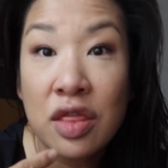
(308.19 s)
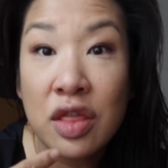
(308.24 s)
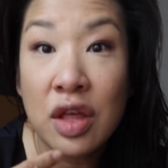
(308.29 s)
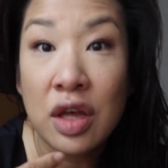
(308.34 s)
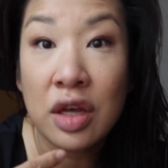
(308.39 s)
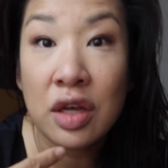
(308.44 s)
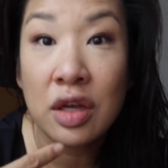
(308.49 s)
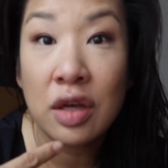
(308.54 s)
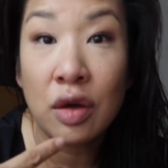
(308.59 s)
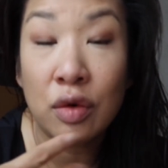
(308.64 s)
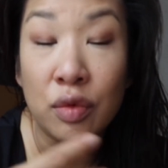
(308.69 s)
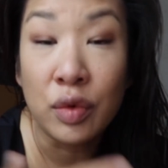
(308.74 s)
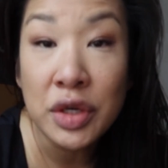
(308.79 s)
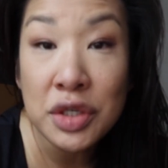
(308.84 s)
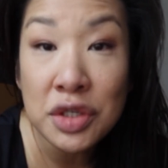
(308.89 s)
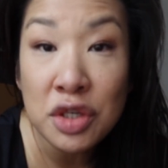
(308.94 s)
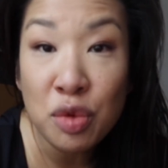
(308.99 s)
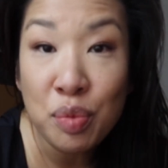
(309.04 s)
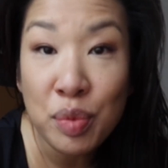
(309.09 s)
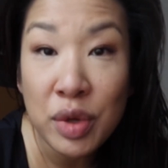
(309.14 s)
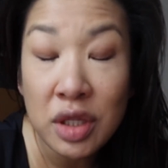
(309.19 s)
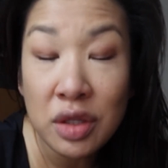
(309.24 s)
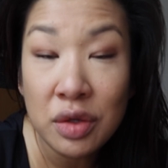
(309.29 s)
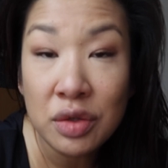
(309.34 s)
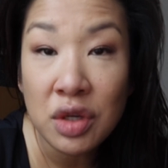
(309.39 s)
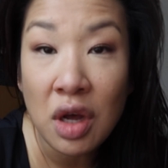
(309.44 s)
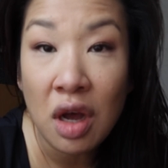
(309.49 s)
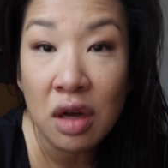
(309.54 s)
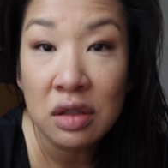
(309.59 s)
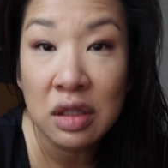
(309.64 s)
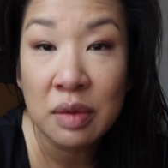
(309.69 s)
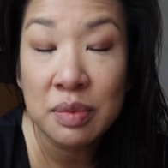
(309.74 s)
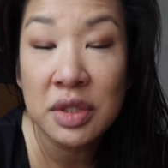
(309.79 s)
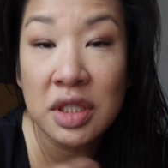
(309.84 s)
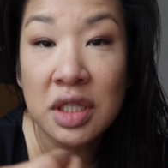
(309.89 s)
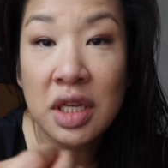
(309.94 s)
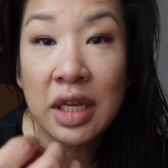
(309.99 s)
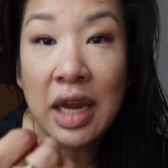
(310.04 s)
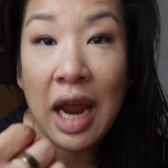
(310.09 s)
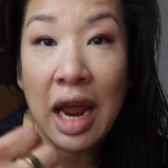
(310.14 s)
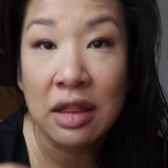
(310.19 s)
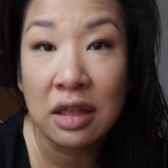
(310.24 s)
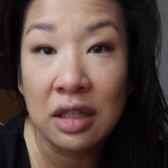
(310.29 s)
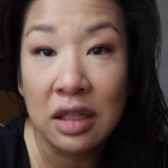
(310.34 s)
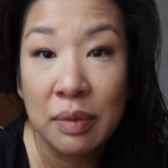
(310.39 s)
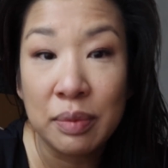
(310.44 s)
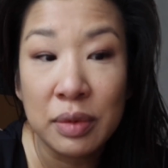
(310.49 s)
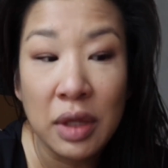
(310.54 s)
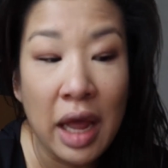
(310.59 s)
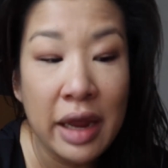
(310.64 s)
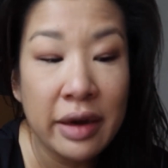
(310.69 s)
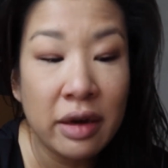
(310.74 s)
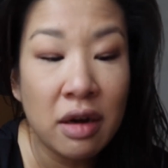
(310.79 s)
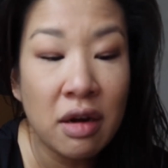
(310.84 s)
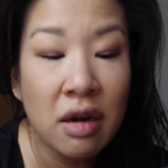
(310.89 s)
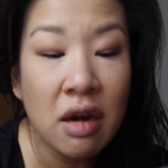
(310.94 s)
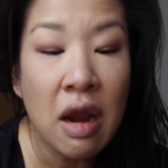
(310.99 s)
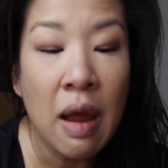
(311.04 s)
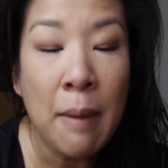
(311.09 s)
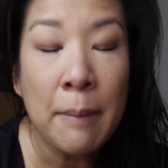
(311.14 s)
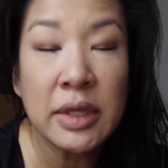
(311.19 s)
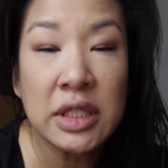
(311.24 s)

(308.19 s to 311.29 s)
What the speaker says: the original Pillow Talk lipstick and the lip liner,